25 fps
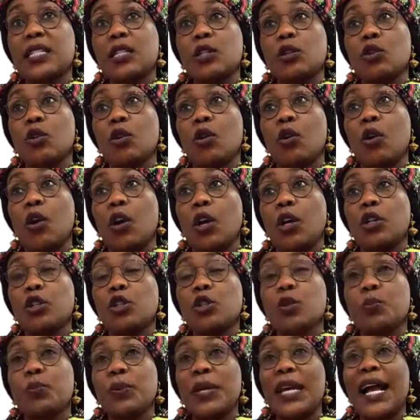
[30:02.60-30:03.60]
you know,
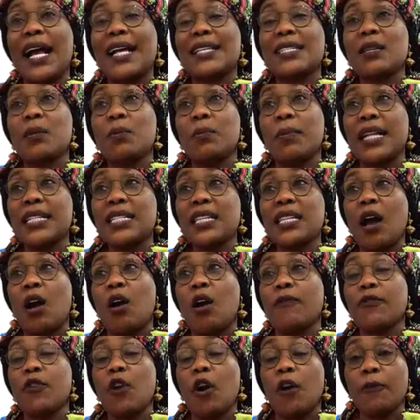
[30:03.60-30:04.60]
should be as a matter
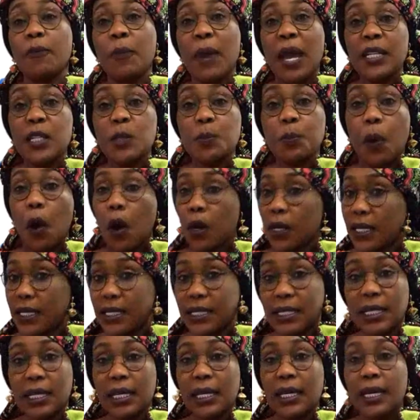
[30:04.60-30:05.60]
of government
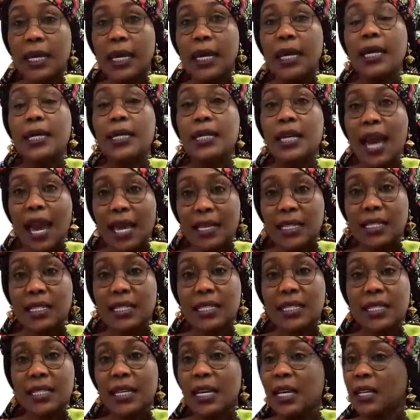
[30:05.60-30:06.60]
policy.
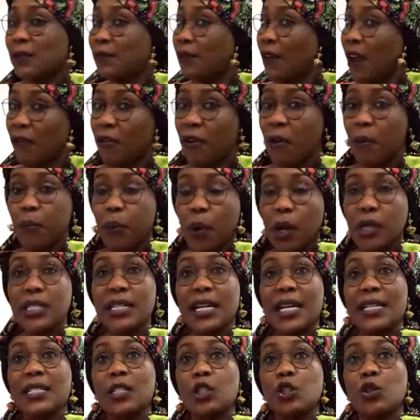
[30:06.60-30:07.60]
Yes, it's very
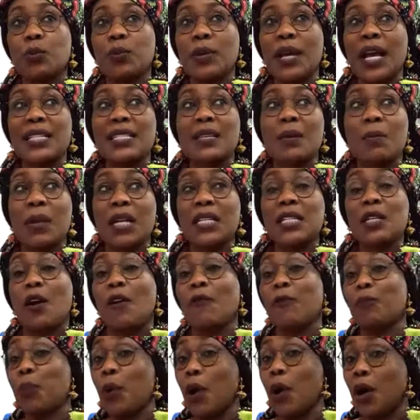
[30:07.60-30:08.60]
important. It should be as a matter
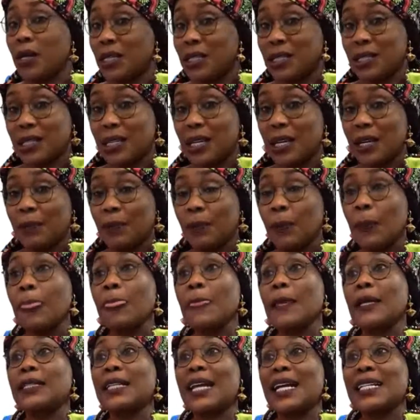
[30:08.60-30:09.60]
of policy
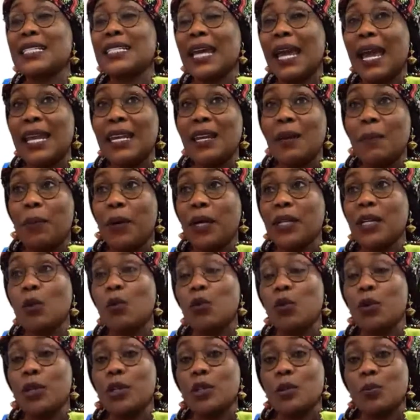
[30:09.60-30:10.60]
that anybody
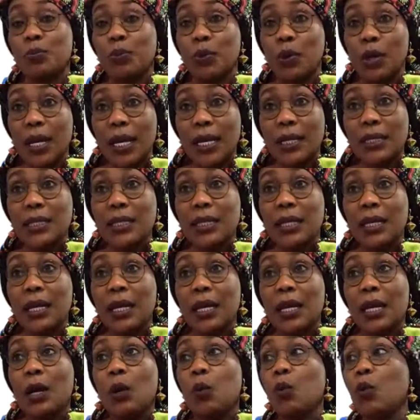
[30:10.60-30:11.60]
who is bullied
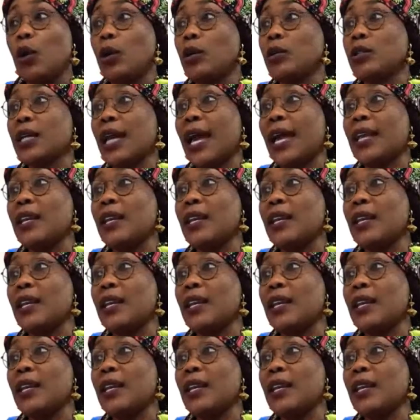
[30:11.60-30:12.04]
will